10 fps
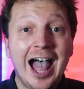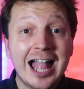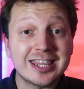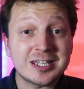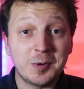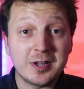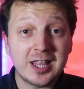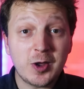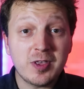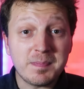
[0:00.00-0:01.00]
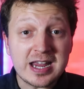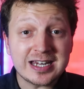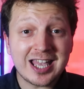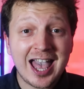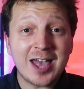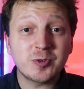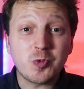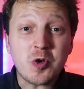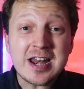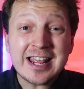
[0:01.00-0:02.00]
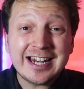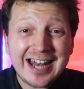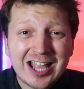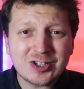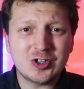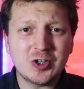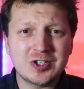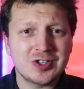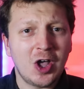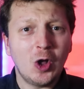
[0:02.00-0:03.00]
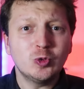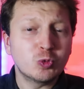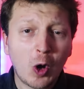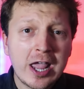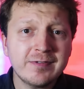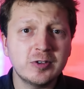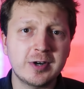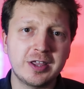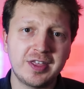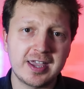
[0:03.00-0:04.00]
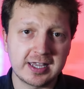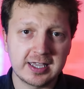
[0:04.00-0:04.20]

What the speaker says: At this point though, the media had really latched on to the whole rivalry thing.